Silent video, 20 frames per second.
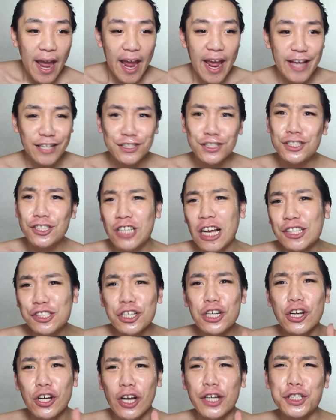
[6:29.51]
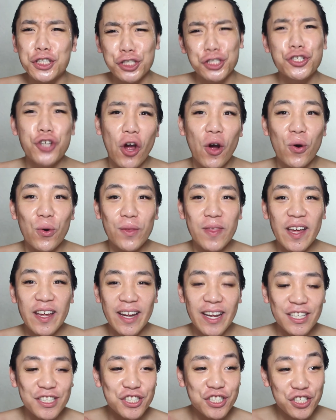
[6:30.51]
it's such a good show
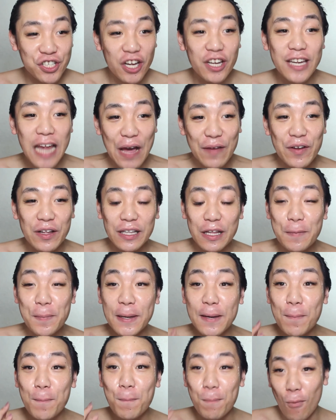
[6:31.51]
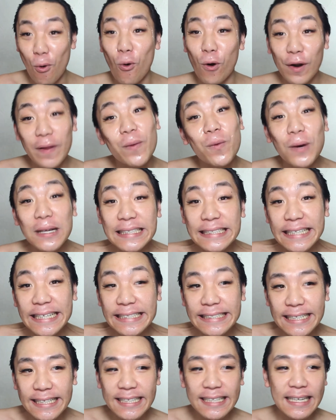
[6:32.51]
that it should definitely be more than one
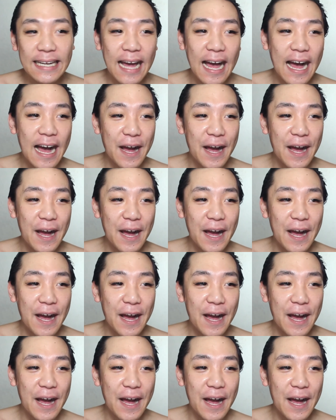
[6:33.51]
season.